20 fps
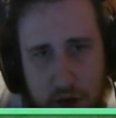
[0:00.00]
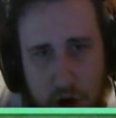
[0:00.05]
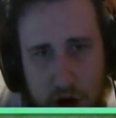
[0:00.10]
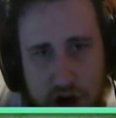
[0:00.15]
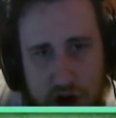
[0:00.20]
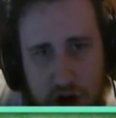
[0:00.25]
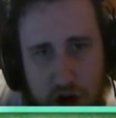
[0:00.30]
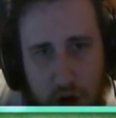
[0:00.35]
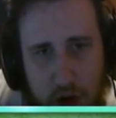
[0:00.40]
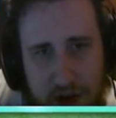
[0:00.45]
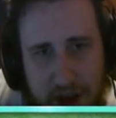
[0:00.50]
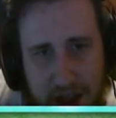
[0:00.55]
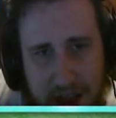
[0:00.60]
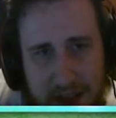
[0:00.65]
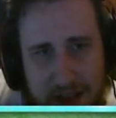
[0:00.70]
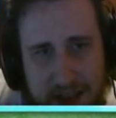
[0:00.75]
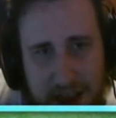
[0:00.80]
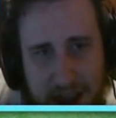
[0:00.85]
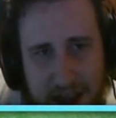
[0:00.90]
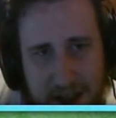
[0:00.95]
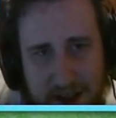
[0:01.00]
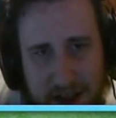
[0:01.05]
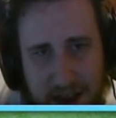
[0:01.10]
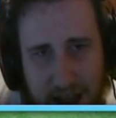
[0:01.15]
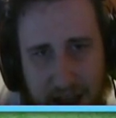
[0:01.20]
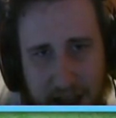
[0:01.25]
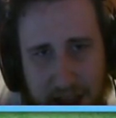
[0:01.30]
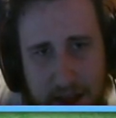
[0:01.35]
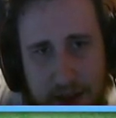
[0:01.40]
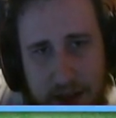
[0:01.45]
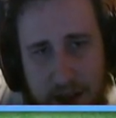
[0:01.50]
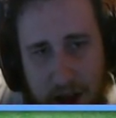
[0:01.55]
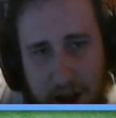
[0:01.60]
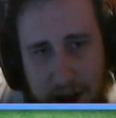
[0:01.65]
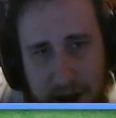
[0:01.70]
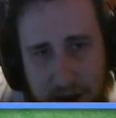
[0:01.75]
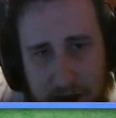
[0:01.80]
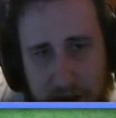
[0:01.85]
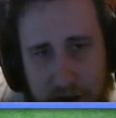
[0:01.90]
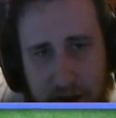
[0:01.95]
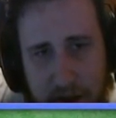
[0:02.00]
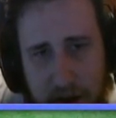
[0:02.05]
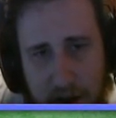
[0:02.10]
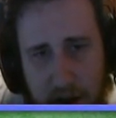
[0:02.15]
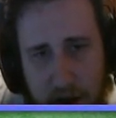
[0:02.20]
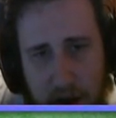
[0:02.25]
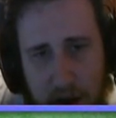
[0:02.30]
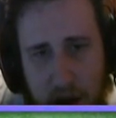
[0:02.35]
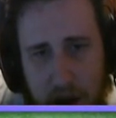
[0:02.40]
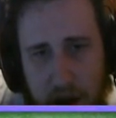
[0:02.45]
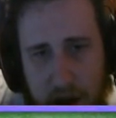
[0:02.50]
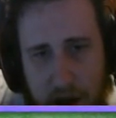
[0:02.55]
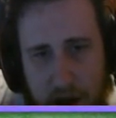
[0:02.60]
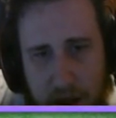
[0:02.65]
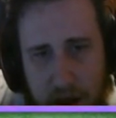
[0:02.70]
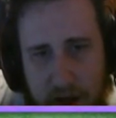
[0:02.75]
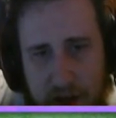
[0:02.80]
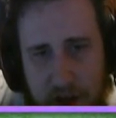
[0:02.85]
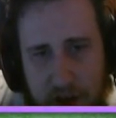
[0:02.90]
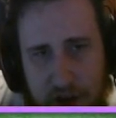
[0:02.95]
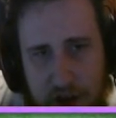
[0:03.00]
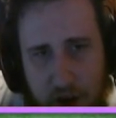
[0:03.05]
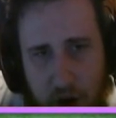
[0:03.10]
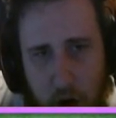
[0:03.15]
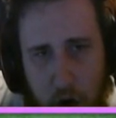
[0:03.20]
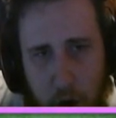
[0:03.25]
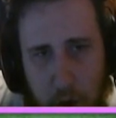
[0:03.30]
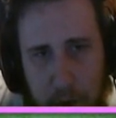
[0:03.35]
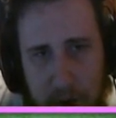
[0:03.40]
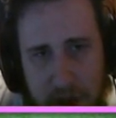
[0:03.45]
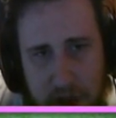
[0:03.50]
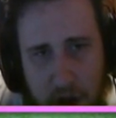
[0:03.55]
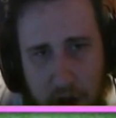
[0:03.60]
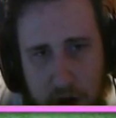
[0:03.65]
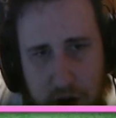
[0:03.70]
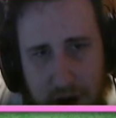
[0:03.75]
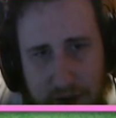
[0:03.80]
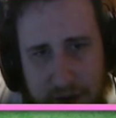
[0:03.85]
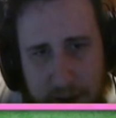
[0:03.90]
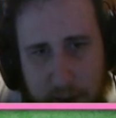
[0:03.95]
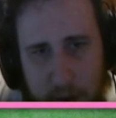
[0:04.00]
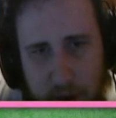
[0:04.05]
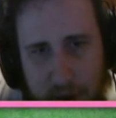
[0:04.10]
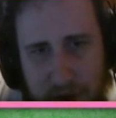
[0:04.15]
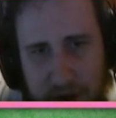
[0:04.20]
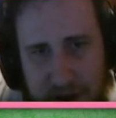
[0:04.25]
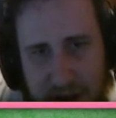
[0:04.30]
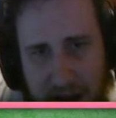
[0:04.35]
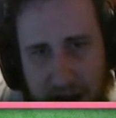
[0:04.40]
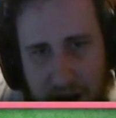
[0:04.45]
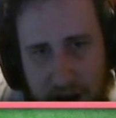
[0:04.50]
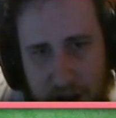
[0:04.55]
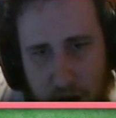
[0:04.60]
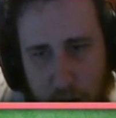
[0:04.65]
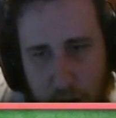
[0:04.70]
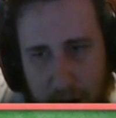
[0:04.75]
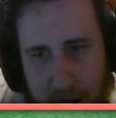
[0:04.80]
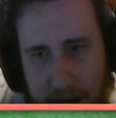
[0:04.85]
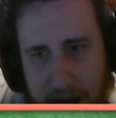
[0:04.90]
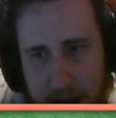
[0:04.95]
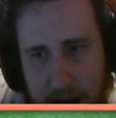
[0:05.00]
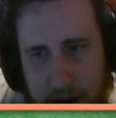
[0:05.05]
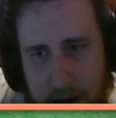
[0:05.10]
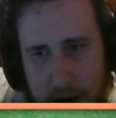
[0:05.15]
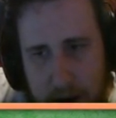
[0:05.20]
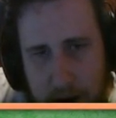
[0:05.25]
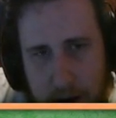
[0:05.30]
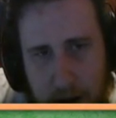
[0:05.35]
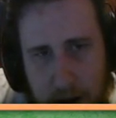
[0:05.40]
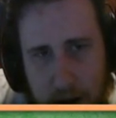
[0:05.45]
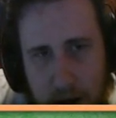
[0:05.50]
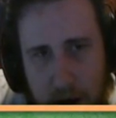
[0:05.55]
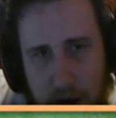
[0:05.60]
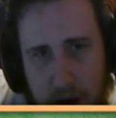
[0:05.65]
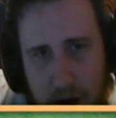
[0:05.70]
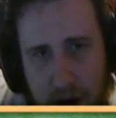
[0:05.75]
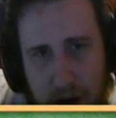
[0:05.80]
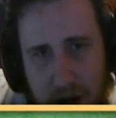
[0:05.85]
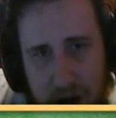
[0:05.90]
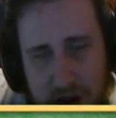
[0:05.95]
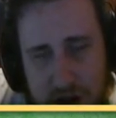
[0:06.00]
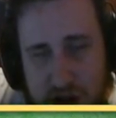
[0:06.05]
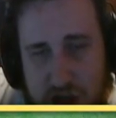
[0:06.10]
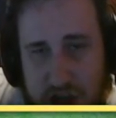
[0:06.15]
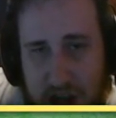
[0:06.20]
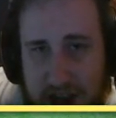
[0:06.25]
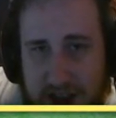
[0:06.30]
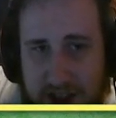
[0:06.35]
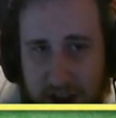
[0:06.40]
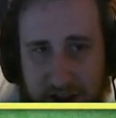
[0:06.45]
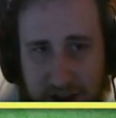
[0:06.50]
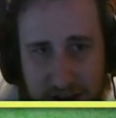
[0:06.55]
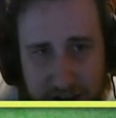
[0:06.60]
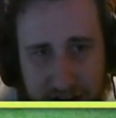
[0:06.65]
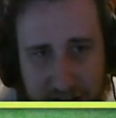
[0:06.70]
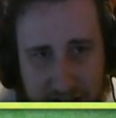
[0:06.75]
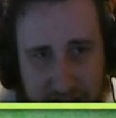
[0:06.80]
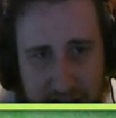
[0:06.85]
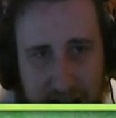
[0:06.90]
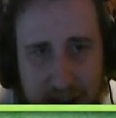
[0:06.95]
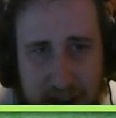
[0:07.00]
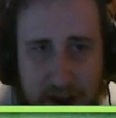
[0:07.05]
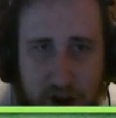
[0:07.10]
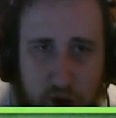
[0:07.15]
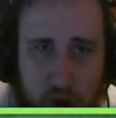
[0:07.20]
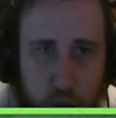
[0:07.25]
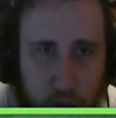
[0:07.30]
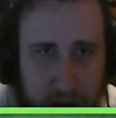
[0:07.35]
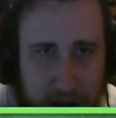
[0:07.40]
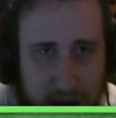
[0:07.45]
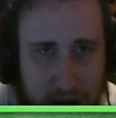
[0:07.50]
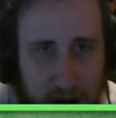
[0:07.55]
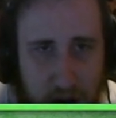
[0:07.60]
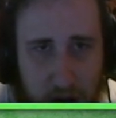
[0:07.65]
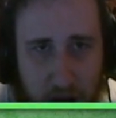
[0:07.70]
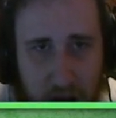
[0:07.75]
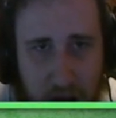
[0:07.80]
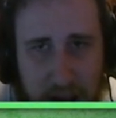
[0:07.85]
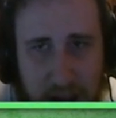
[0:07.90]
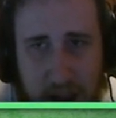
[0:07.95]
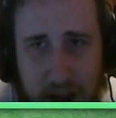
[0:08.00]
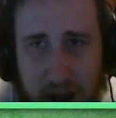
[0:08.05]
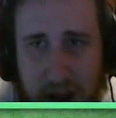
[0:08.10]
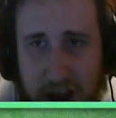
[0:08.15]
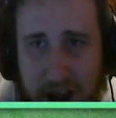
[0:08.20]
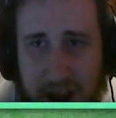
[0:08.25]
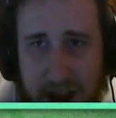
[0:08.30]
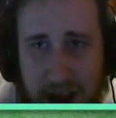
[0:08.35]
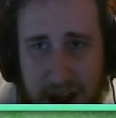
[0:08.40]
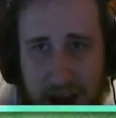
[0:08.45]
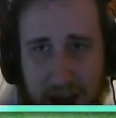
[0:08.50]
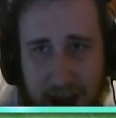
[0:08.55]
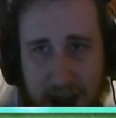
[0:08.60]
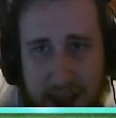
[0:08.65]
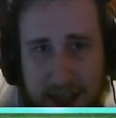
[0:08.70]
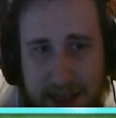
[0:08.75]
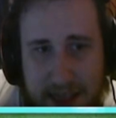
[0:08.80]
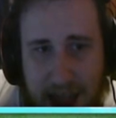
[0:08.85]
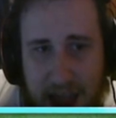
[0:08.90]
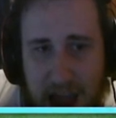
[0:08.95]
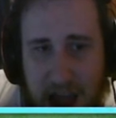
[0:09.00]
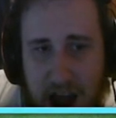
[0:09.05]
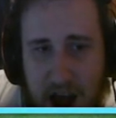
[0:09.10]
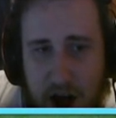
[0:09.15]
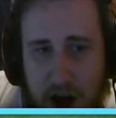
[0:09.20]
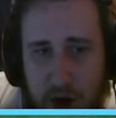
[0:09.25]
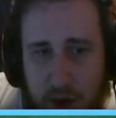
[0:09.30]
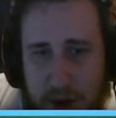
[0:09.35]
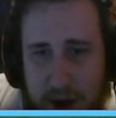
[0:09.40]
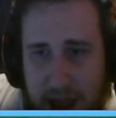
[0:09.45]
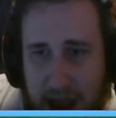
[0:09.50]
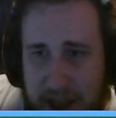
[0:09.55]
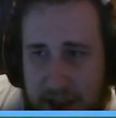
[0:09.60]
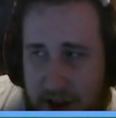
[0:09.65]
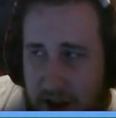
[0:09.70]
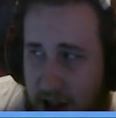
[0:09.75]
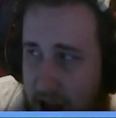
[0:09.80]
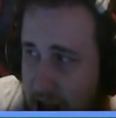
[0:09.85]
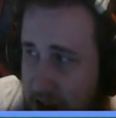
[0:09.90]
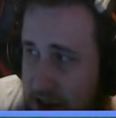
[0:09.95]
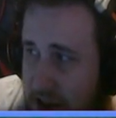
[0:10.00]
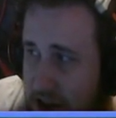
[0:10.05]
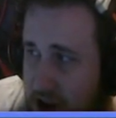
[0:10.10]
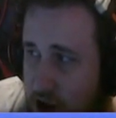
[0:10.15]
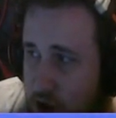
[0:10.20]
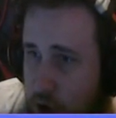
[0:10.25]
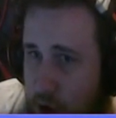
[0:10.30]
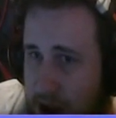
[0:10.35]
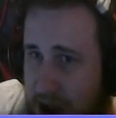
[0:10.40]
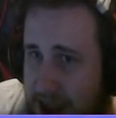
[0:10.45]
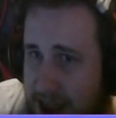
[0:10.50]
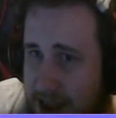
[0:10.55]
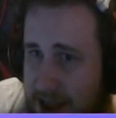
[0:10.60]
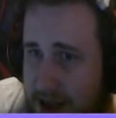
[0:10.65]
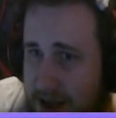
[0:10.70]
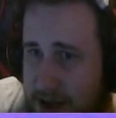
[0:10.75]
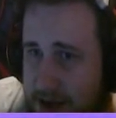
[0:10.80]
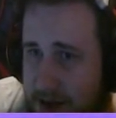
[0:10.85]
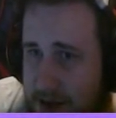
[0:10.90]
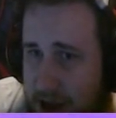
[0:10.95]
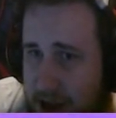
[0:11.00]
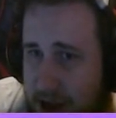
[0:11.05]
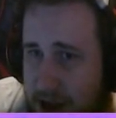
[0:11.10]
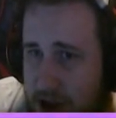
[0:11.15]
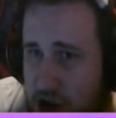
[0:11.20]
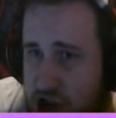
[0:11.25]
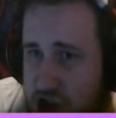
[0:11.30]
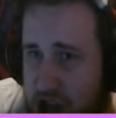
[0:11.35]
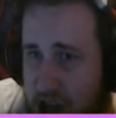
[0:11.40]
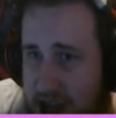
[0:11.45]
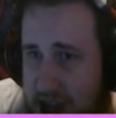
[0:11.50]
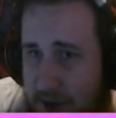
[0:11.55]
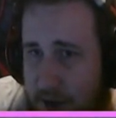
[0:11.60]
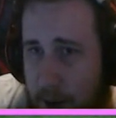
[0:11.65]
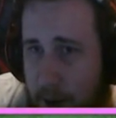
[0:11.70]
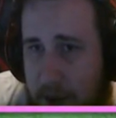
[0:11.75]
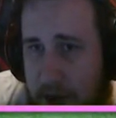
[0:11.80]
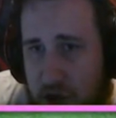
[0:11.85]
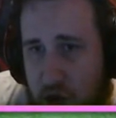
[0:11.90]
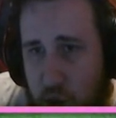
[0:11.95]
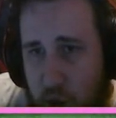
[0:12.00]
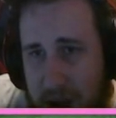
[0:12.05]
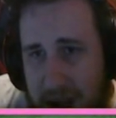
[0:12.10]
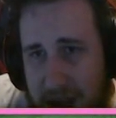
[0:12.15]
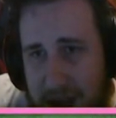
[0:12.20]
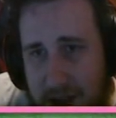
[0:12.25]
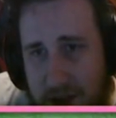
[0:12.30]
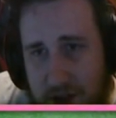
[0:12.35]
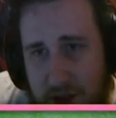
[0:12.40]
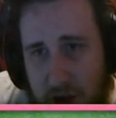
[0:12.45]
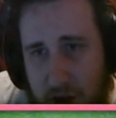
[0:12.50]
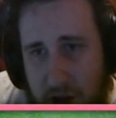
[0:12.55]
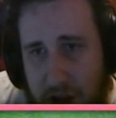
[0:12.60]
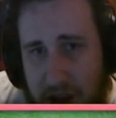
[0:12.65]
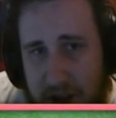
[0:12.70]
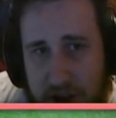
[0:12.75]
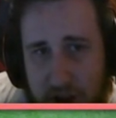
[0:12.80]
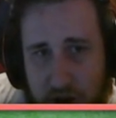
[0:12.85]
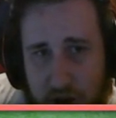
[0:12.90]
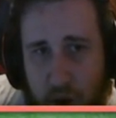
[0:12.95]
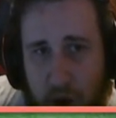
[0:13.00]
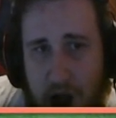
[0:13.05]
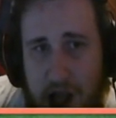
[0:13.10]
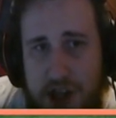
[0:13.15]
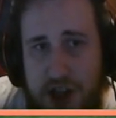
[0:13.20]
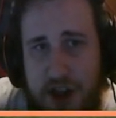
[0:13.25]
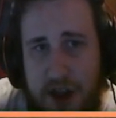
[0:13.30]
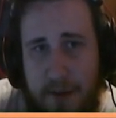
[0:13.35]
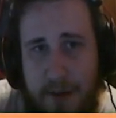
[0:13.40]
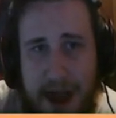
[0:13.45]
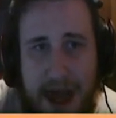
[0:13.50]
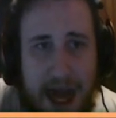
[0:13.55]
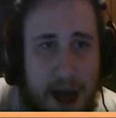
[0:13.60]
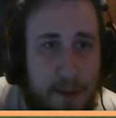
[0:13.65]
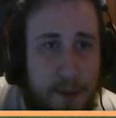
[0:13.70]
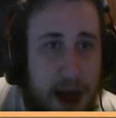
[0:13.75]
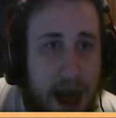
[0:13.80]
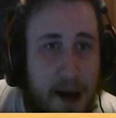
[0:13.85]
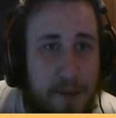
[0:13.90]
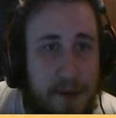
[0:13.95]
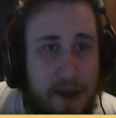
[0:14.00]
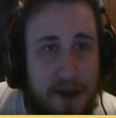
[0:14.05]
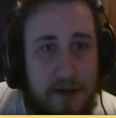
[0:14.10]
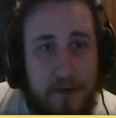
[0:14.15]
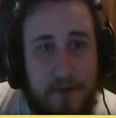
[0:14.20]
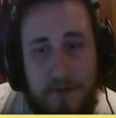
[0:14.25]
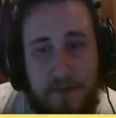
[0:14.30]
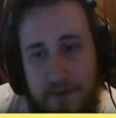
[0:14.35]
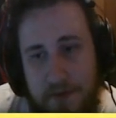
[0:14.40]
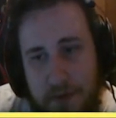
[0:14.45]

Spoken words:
Crusher goes in, takes that. Nice. This is open, though. You have to move this out of the way. Jake doesn't see it. Queen gone. And now we got the classic queen, like Jake giving up his queen. So let's just watch the mayhem happen.